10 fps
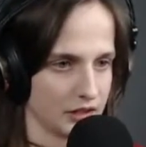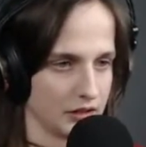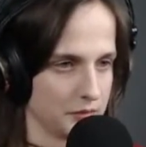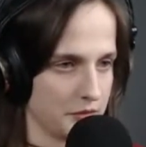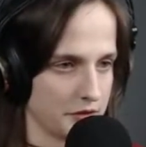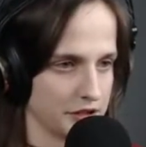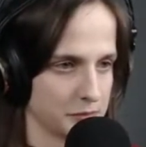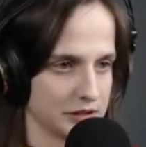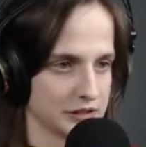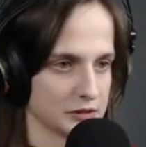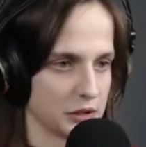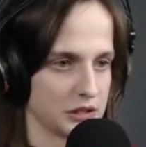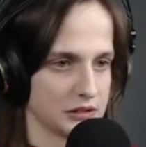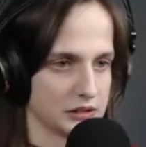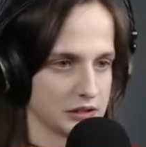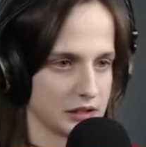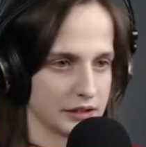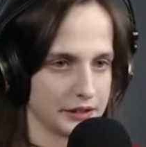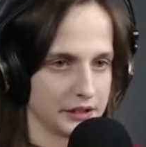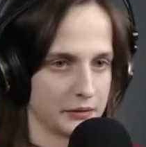Push this button as well.
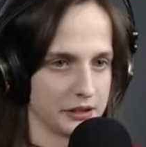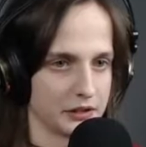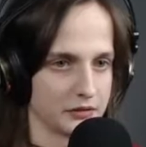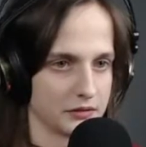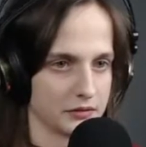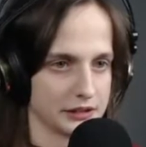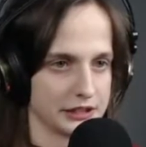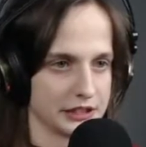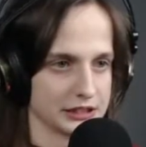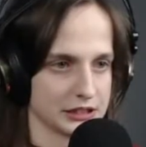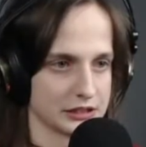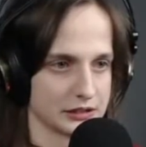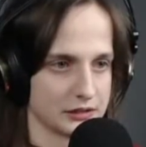Alright, there we go. Really nice.